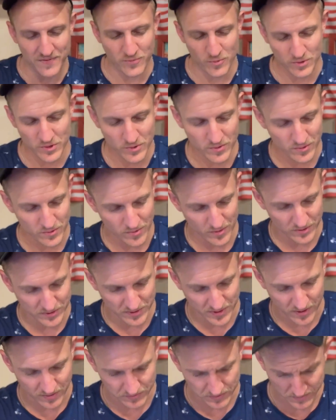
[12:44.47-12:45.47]
we're doing to
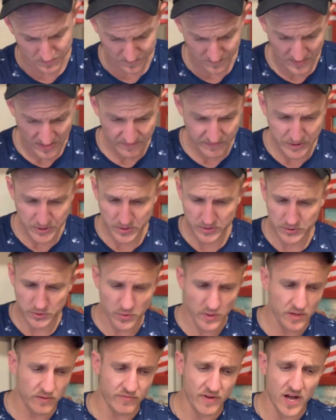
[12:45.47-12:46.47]
ourselves. If you just
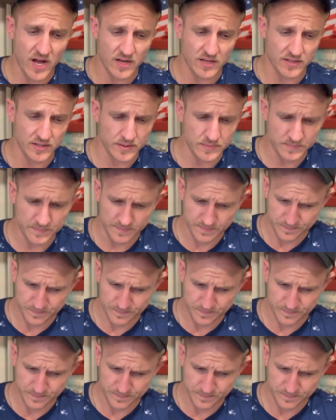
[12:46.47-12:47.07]
drink vodka,